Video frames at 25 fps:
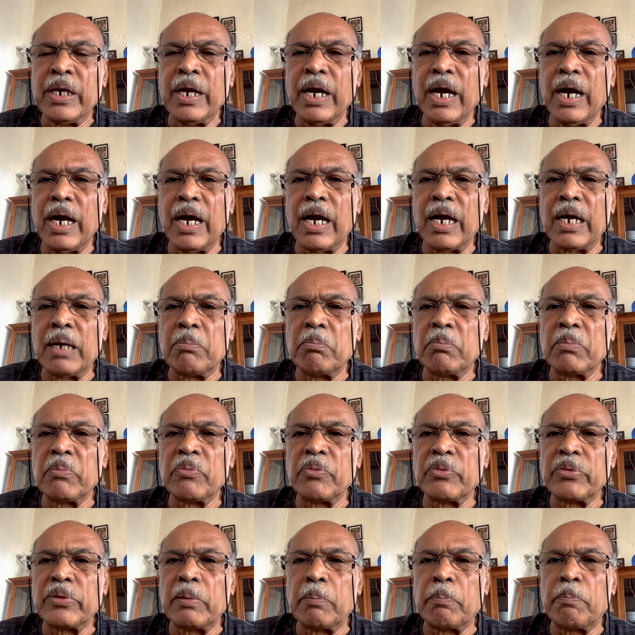uh,
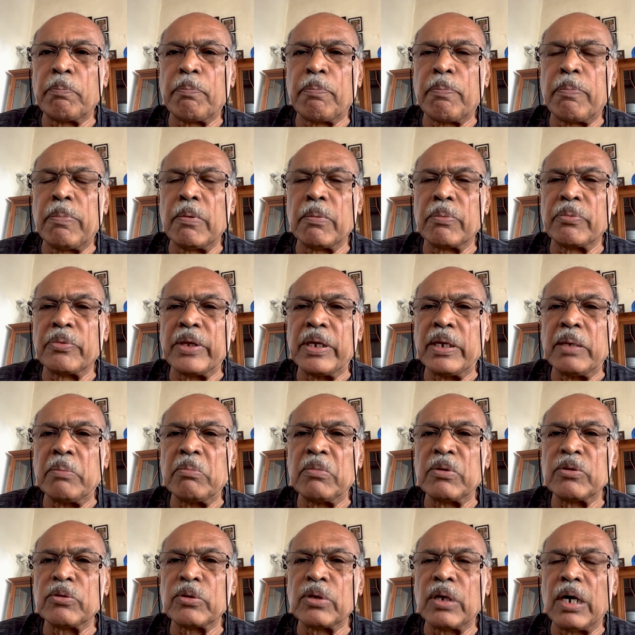the the
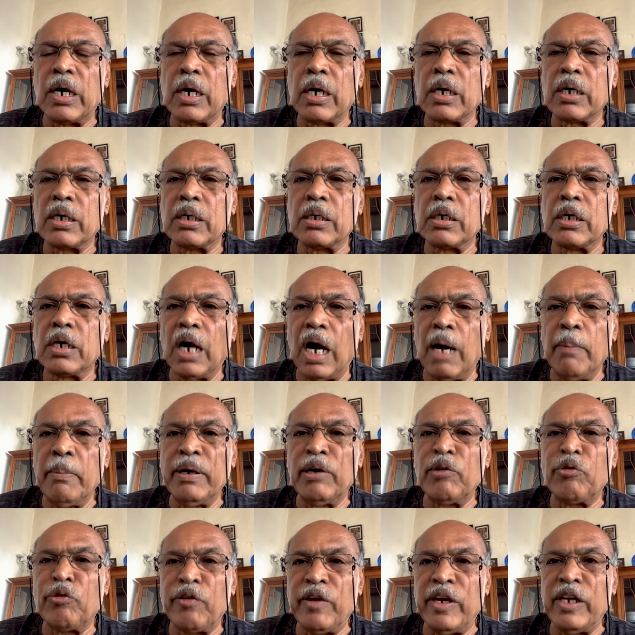
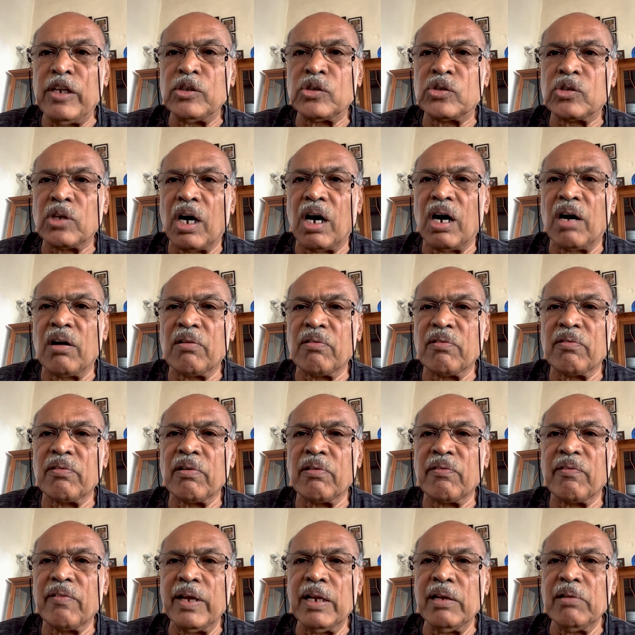government fees are
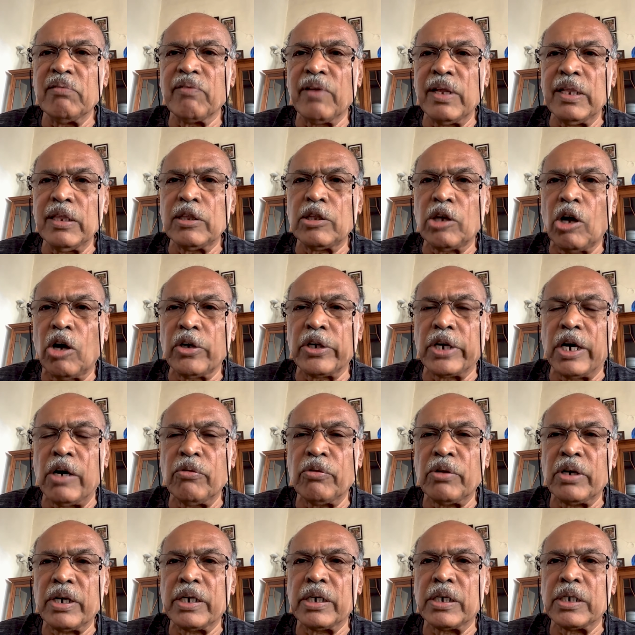well well thought out.
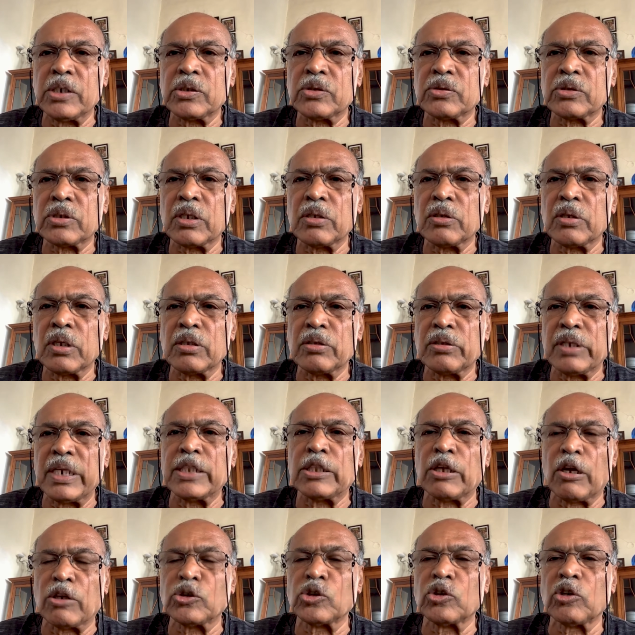It is three
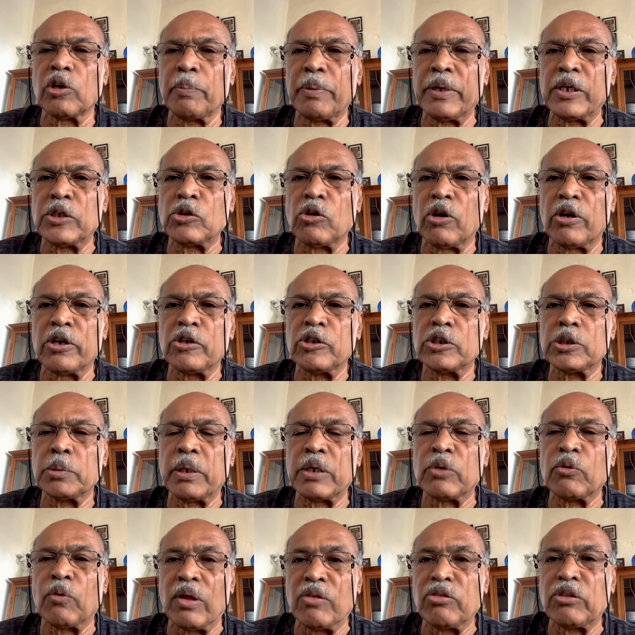thousand rupees now. It used to
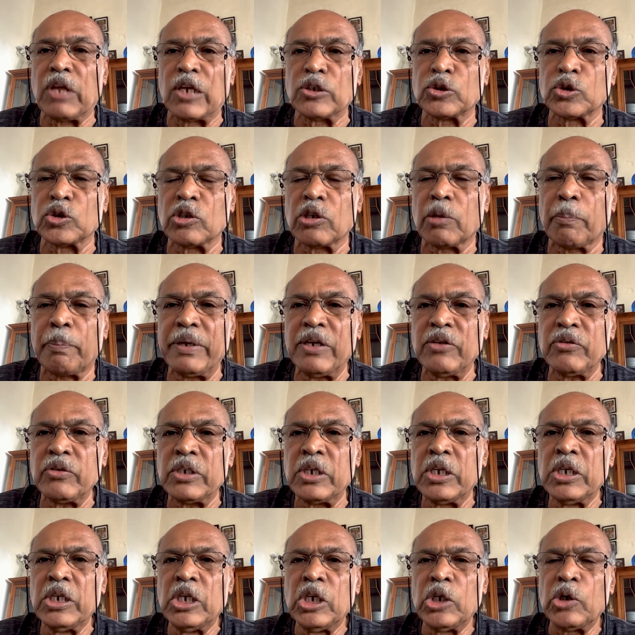be one thousand rupees
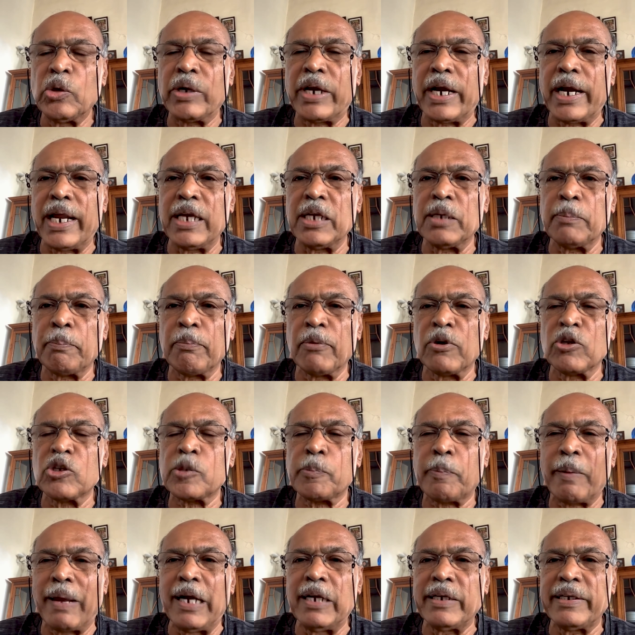to get a
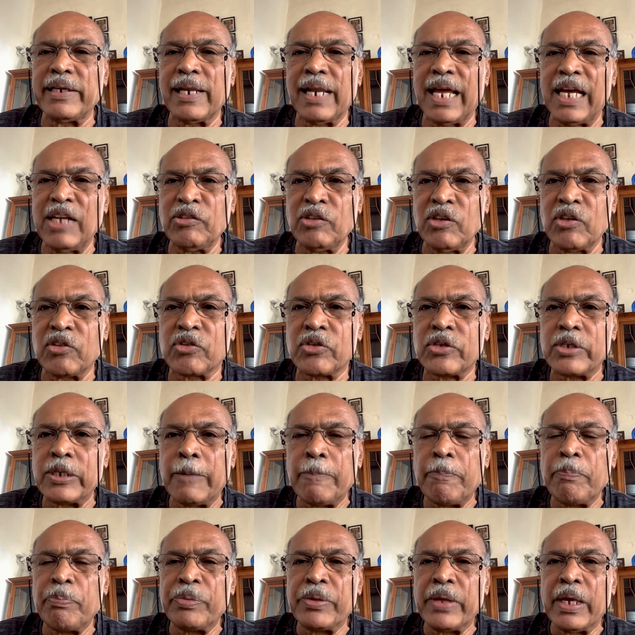municipality license.
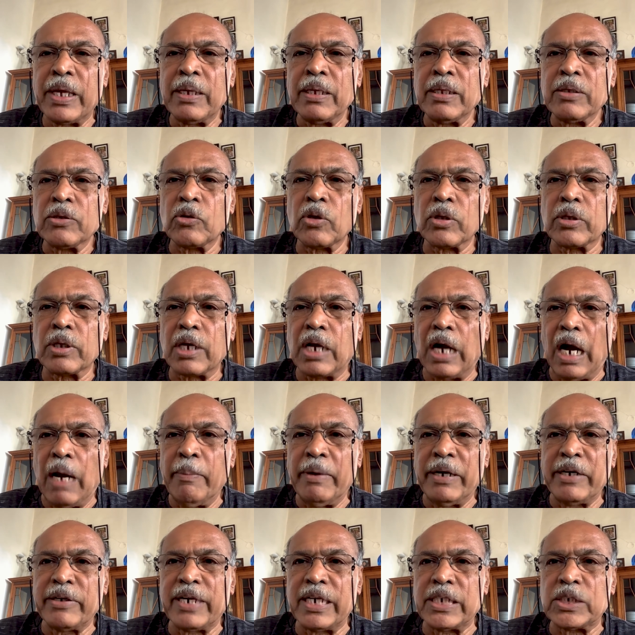So the yeah.
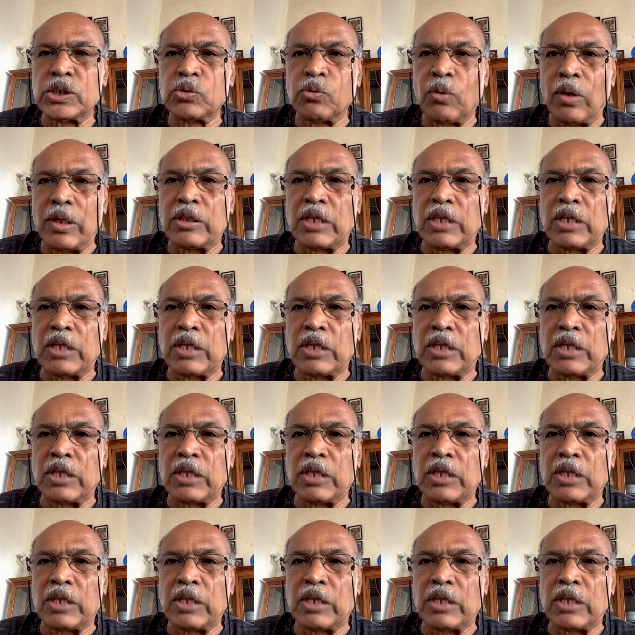government gets one